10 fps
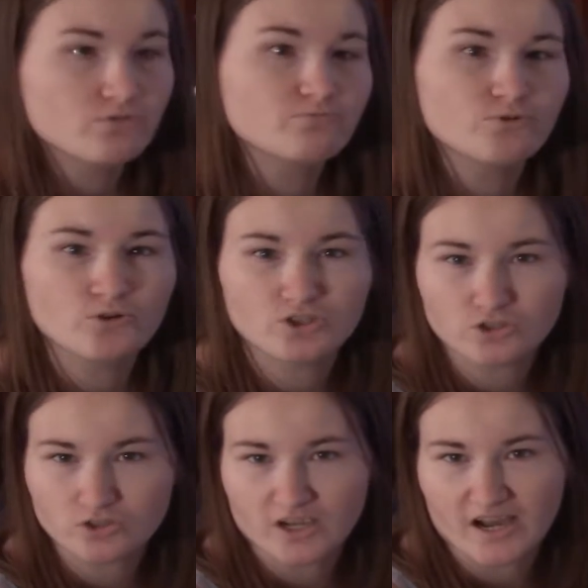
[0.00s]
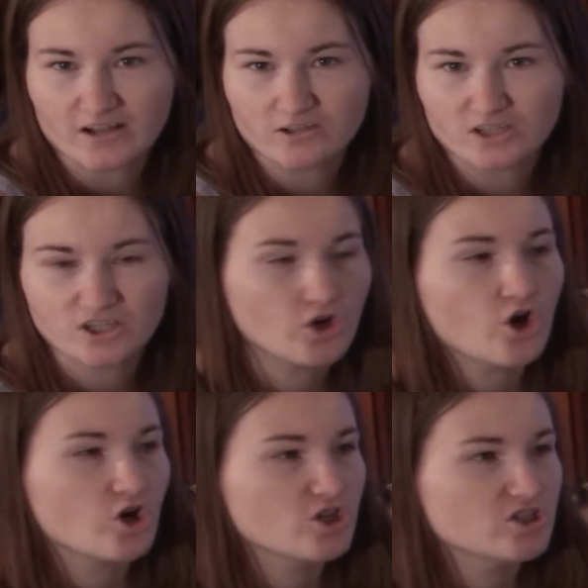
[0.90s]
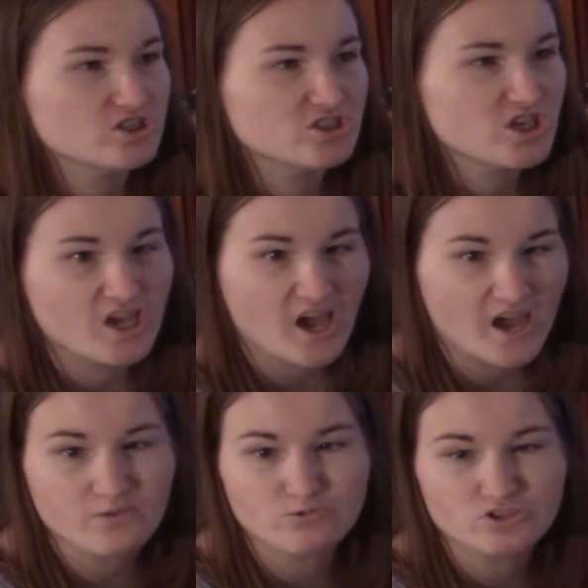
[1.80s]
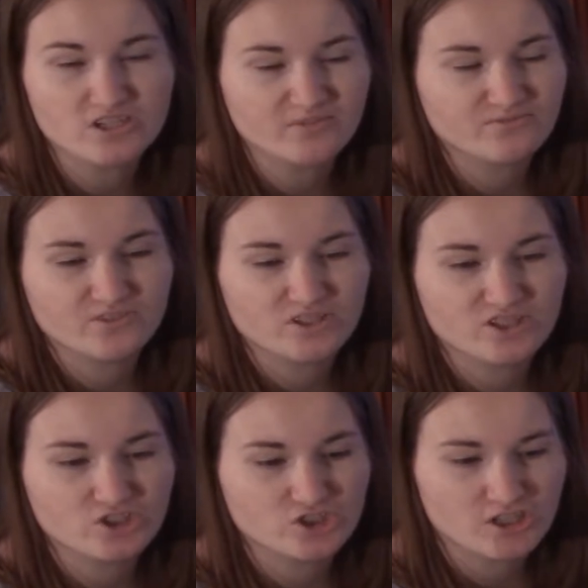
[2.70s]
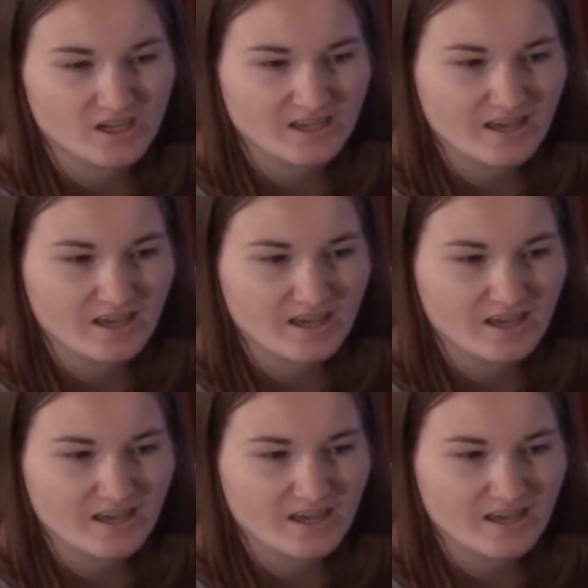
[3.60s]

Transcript: for your holiday cards, I would definitely check